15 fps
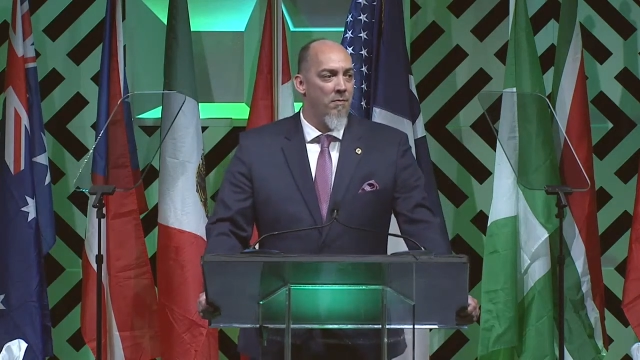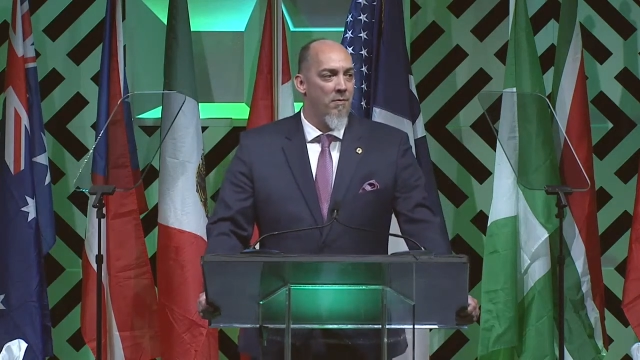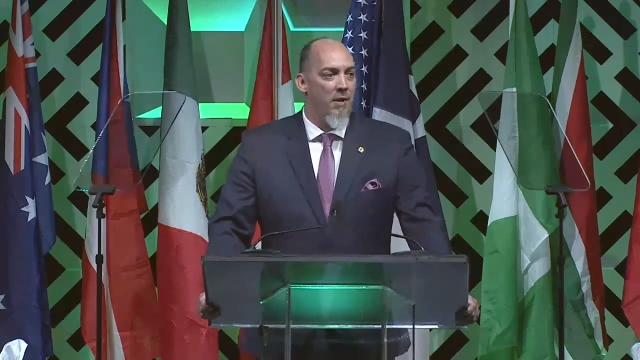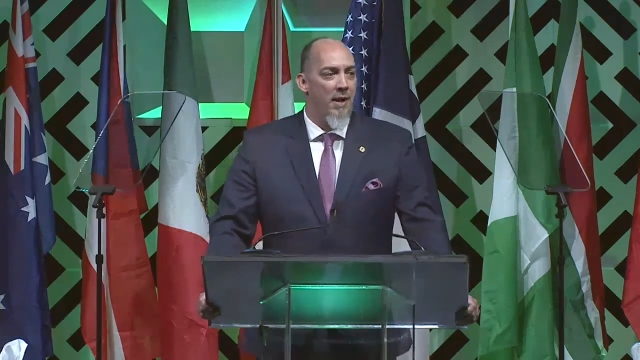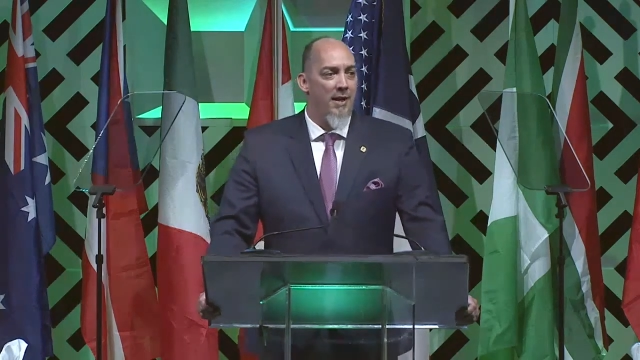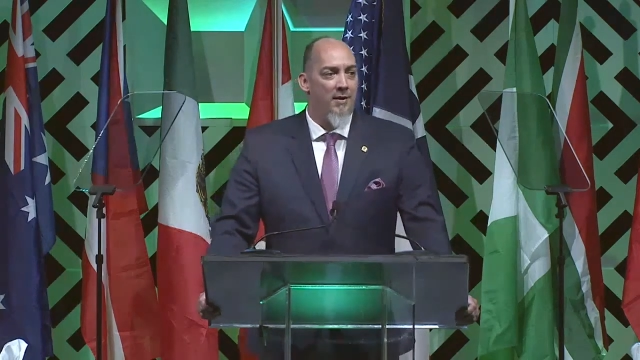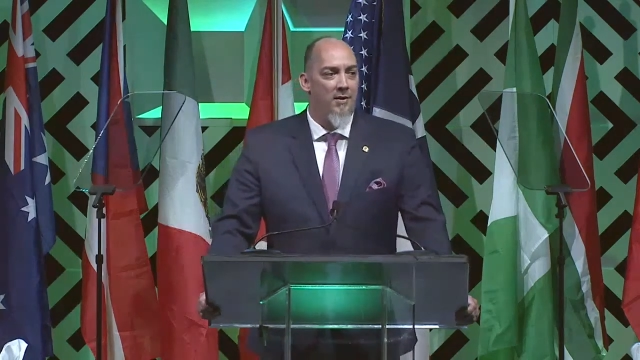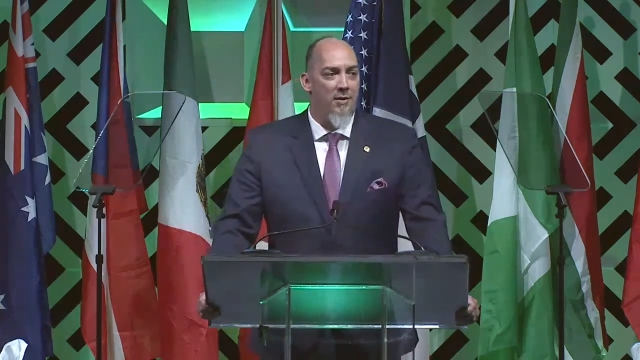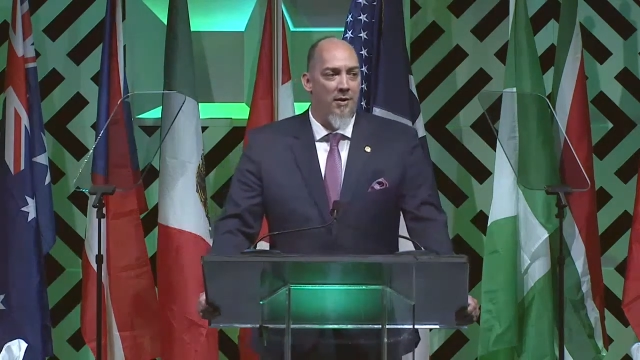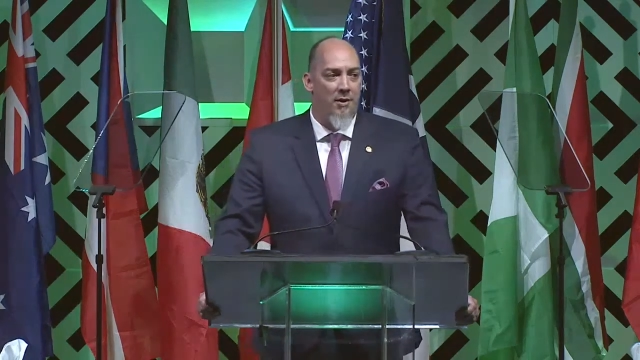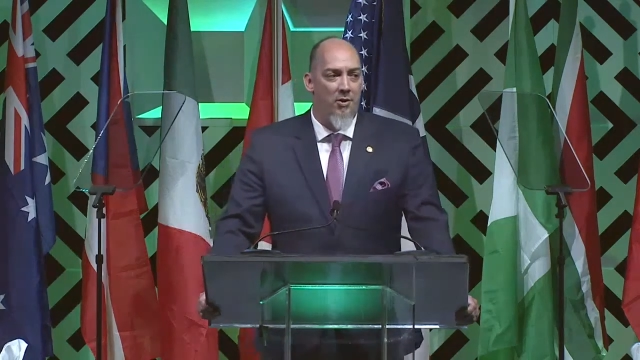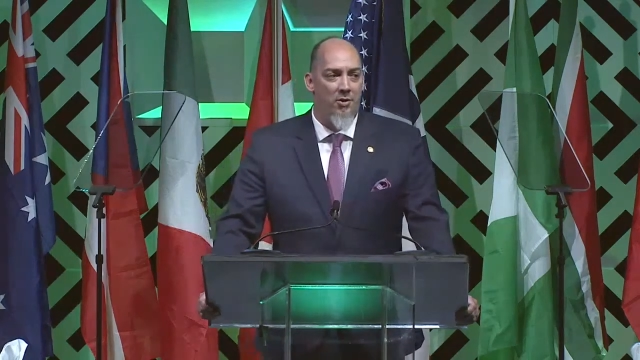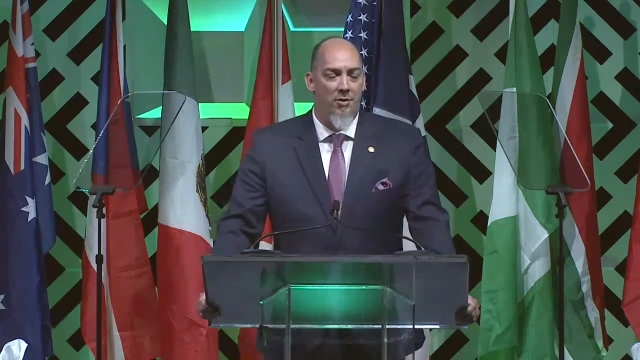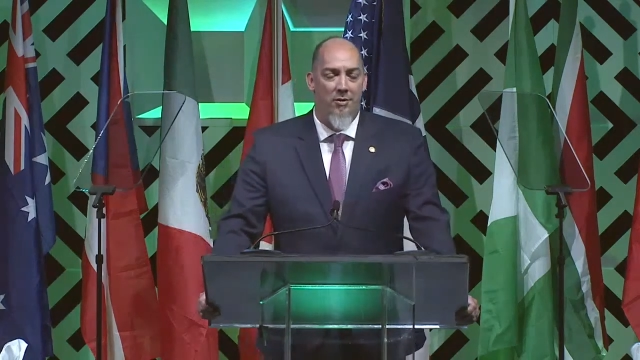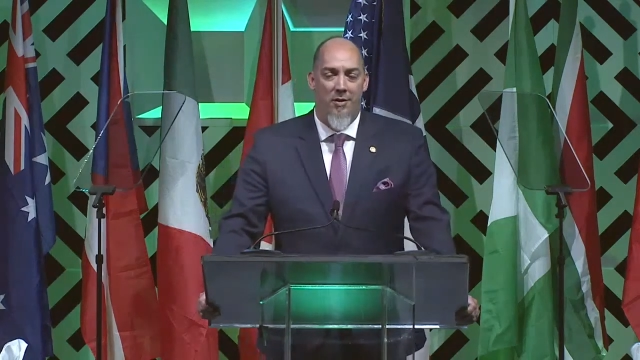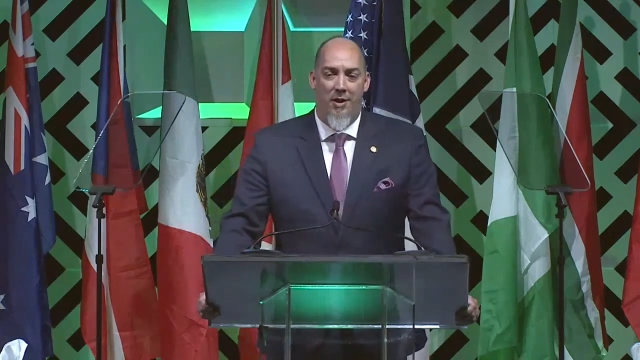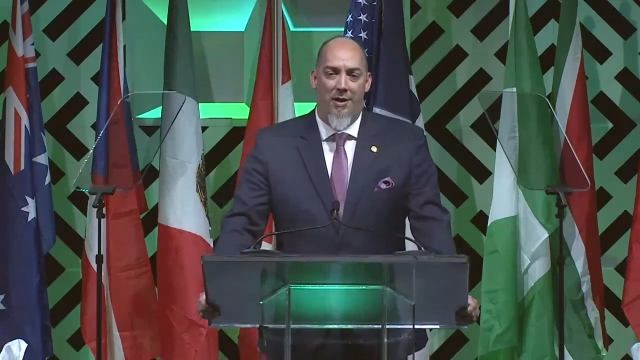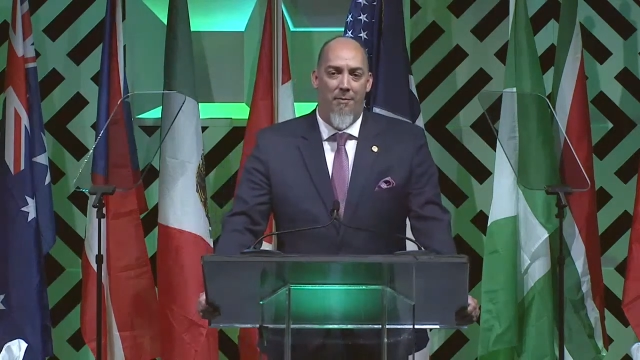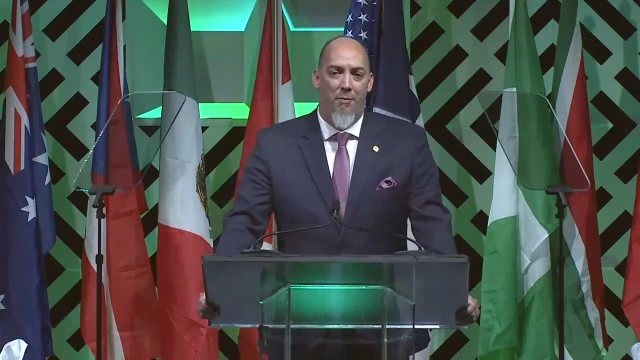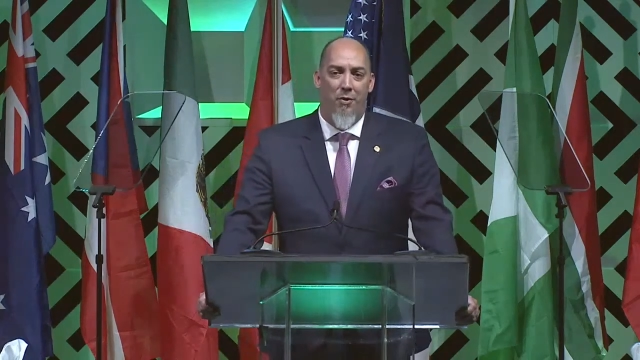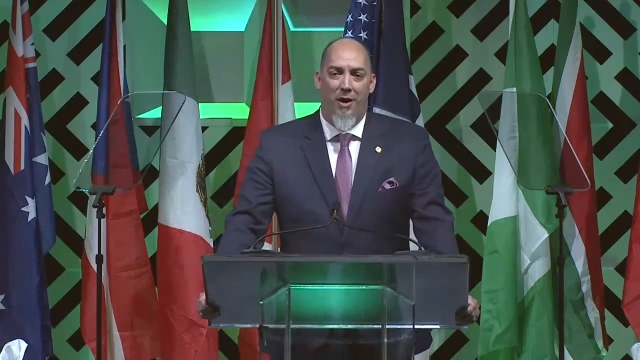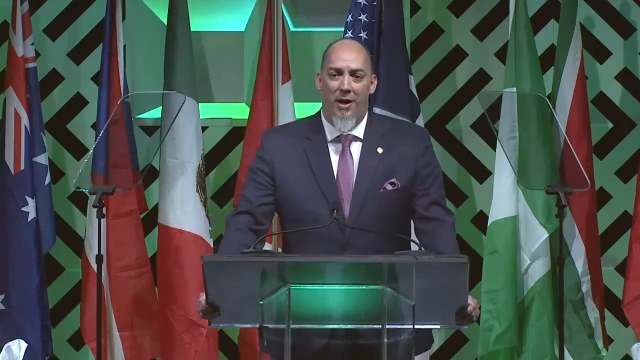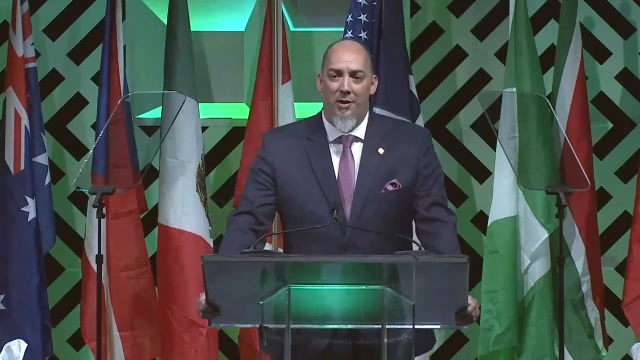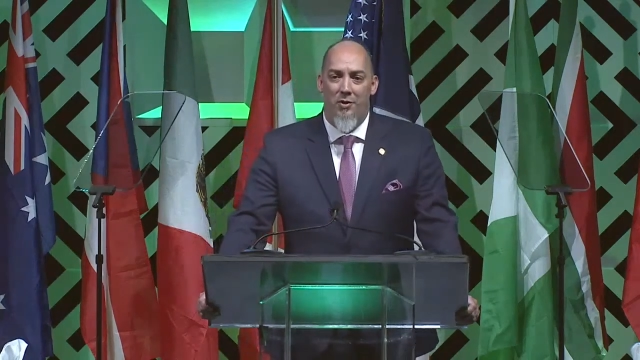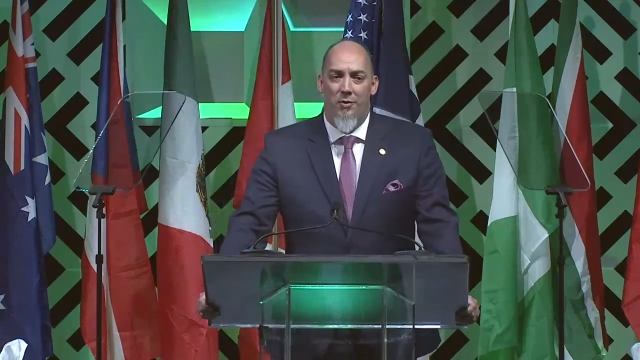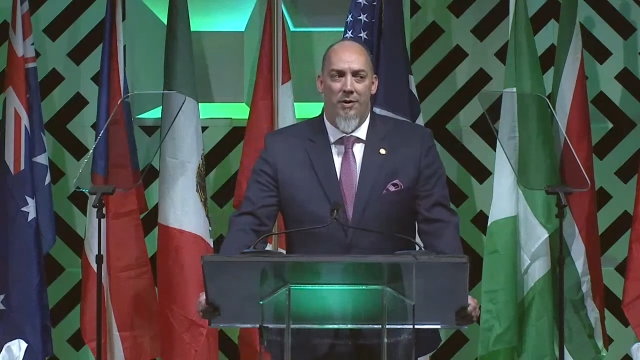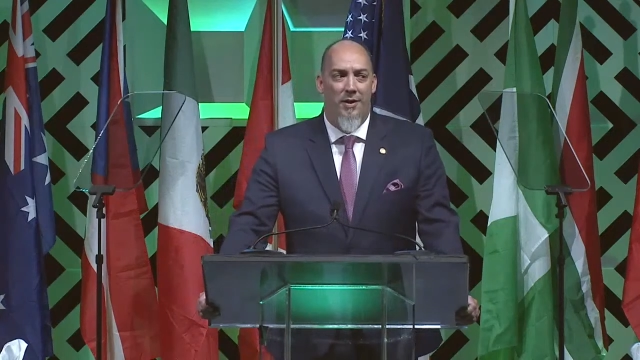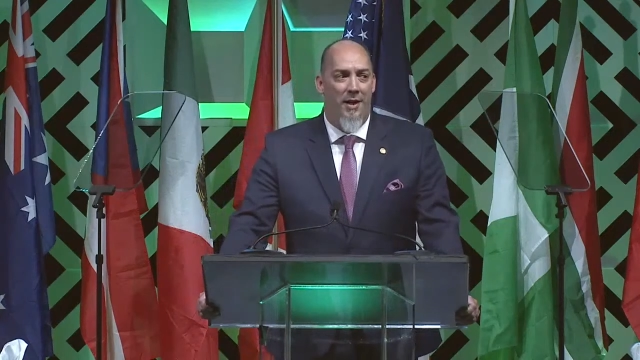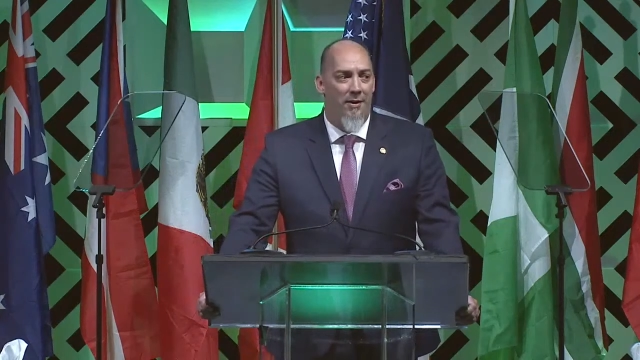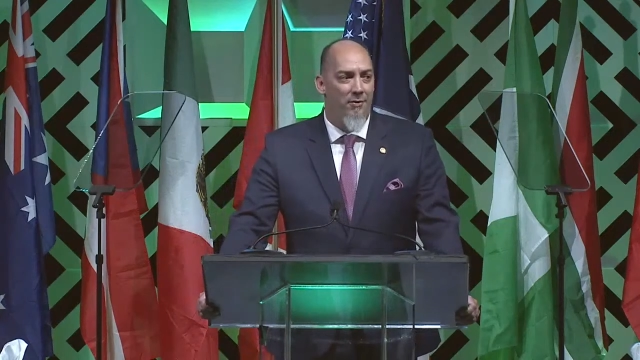As such, I am proud to
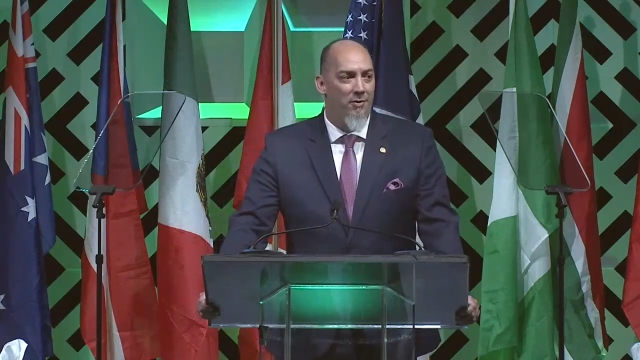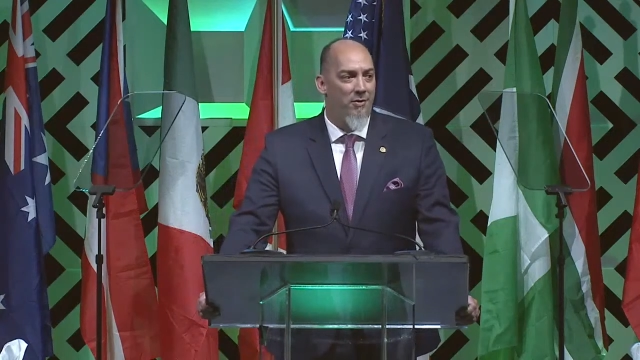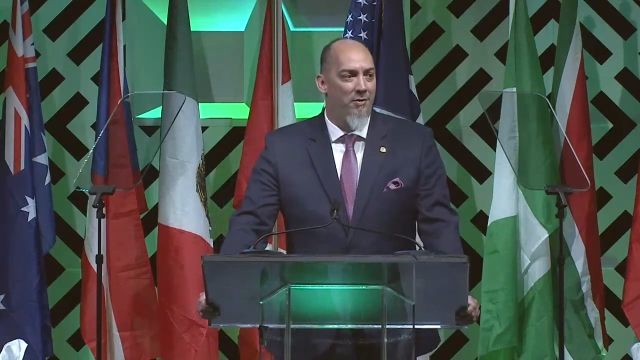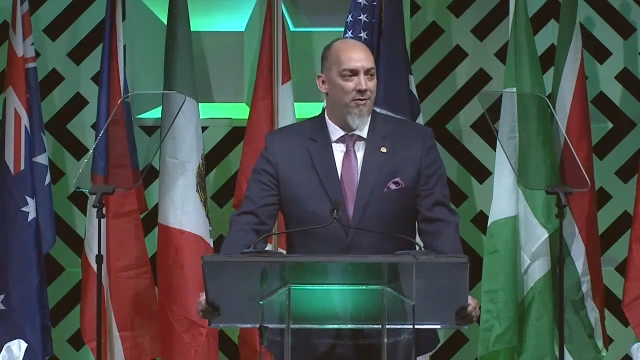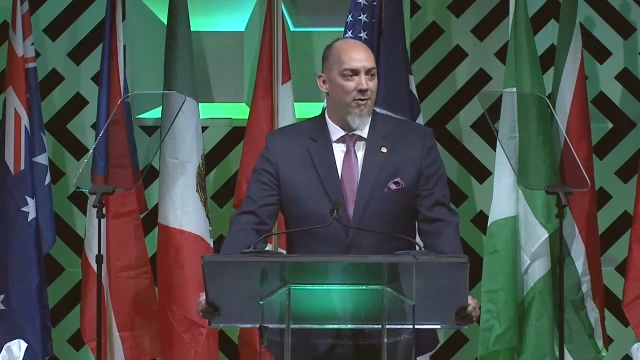announce